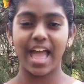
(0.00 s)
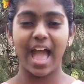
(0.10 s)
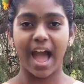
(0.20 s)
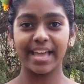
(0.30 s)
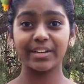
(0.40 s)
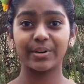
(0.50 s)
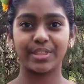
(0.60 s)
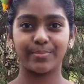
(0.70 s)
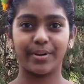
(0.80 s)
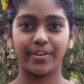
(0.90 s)
I go to
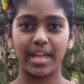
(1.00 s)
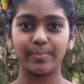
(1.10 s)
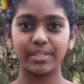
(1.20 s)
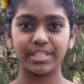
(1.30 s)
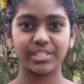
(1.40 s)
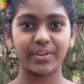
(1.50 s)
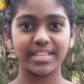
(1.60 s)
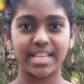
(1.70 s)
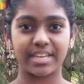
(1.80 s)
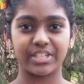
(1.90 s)
the Maria Montessori
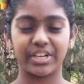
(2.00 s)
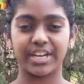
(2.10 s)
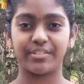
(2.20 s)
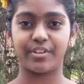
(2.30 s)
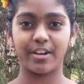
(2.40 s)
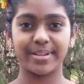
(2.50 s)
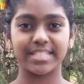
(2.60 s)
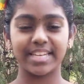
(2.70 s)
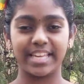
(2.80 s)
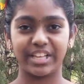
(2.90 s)
Center in
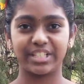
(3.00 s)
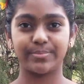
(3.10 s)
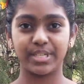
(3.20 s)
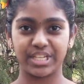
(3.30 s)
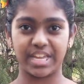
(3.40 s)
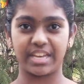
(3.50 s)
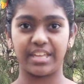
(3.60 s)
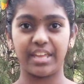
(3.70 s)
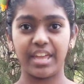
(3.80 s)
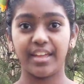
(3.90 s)
Farmington Hills, Michigan.
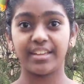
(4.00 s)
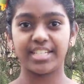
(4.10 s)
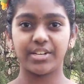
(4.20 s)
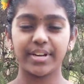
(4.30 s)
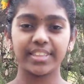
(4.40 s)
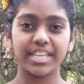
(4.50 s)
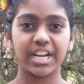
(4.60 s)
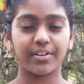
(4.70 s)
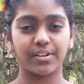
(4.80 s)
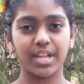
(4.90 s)
During the
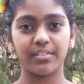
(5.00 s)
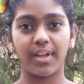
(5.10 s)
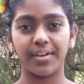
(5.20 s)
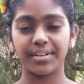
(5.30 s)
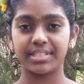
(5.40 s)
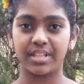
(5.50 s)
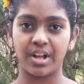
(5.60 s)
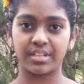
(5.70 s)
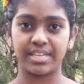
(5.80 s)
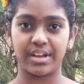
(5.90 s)
coronavirus
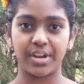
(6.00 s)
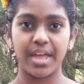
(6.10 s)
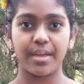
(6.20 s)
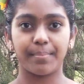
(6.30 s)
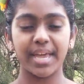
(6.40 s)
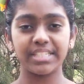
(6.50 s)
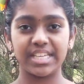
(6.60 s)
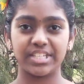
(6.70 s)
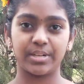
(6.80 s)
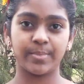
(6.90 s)
lockdown, my
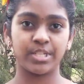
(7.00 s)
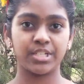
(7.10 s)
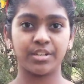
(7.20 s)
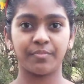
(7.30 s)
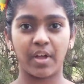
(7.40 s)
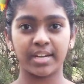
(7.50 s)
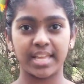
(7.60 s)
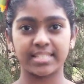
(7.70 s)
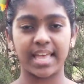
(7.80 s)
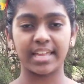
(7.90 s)
teacher, Mrs. Chiffon,
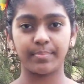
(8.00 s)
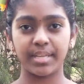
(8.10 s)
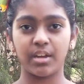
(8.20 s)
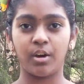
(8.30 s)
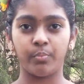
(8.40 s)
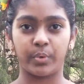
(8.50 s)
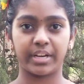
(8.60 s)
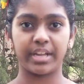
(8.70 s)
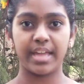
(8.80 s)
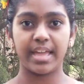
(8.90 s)
assigned me a
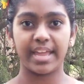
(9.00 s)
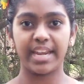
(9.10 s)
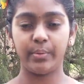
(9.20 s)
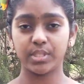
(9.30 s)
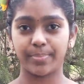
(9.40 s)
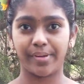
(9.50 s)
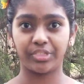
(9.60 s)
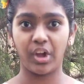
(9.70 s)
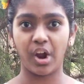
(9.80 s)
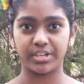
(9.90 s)
homework, and it was about
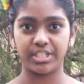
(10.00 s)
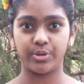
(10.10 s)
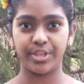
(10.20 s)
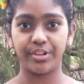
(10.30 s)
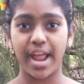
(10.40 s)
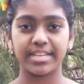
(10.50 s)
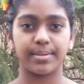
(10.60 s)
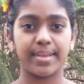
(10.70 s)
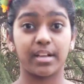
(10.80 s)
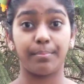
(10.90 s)
the heart. You either had to
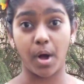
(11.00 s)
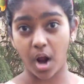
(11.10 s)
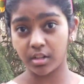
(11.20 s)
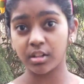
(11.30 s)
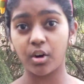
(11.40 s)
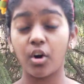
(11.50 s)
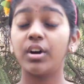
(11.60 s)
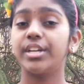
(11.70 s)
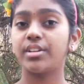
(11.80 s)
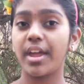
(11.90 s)
make a model or
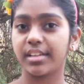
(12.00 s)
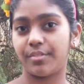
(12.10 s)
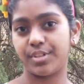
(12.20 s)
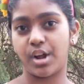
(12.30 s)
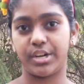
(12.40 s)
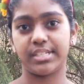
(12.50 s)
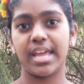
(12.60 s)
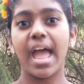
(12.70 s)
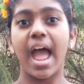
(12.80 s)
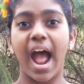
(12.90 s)
a drawing of the heart.
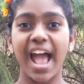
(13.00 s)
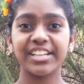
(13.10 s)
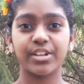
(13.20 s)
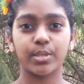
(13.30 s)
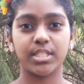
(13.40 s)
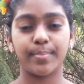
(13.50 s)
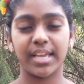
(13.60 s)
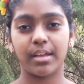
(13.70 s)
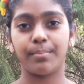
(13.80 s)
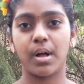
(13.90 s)
I chose to
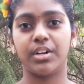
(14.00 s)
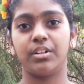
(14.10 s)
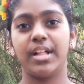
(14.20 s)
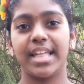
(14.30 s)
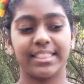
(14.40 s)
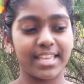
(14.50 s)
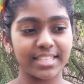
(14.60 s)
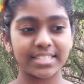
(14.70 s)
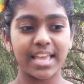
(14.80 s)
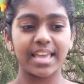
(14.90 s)
make a model, and
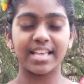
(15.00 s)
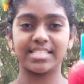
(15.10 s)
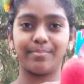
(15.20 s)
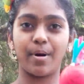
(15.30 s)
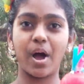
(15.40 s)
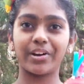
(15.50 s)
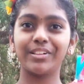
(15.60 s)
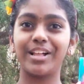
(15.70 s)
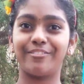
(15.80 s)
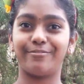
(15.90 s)
this is the
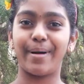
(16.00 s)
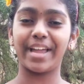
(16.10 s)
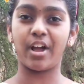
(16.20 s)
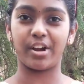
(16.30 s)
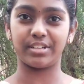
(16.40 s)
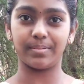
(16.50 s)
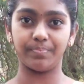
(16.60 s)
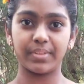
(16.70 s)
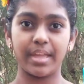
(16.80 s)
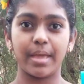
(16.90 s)
model of my heart.
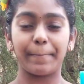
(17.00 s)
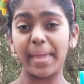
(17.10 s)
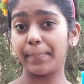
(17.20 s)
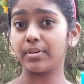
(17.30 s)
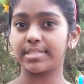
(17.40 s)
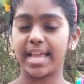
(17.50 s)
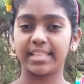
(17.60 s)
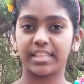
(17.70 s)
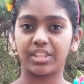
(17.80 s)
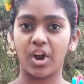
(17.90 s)
People say
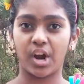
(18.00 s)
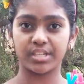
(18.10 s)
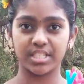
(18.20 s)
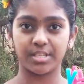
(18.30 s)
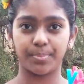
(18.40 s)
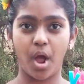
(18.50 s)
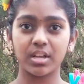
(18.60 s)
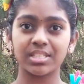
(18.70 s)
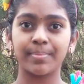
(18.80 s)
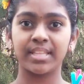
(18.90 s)
that the heart is
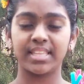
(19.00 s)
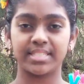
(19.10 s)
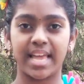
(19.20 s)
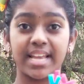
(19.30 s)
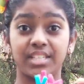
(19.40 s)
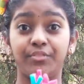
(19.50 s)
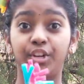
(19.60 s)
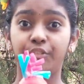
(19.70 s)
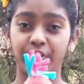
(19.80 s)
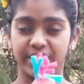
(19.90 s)
approximately the size of
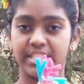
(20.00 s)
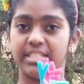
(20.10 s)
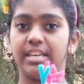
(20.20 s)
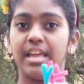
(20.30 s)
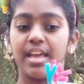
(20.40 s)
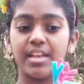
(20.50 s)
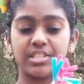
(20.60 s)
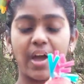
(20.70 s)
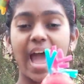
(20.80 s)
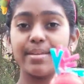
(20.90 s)
your fist.
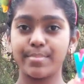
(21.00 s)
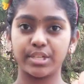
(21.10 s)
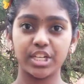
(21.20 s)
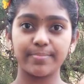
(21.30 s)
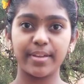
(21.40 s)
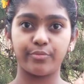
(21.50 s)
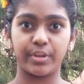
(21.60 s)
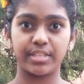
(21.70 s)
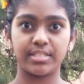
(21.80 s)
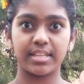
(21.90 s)
So I measured my
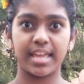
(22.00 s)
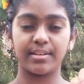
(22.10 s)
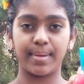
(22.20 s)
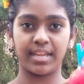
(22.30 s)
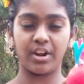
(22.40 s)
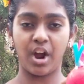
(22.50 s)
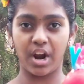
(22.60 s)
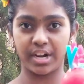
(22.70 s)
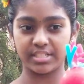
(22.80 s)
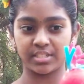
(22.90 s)
fist and made a
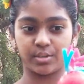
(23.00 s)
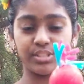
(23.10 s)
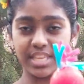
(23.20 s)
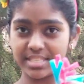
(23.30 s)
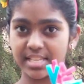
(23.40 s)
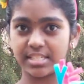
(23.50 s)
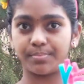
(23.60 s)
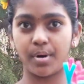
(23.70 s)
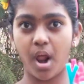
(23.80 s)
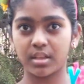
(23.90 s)
heart, so this is
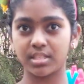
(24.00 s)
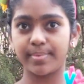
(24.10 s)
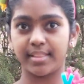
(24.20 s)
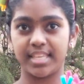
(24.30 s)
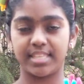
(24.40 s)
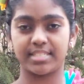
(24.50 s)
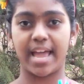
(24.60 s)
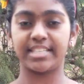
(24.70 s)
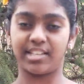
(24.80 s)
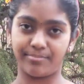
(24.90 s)
approximately the
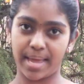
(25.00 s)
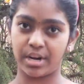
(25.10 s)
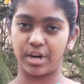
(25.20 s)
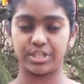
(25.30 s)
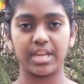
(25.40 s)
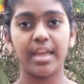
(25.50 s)
size of my heart.